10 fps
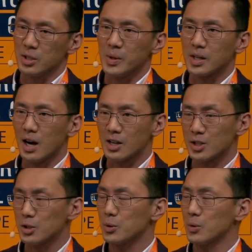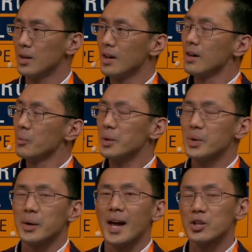We
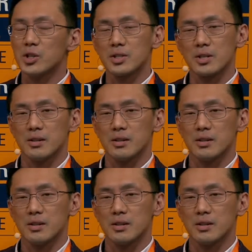can't just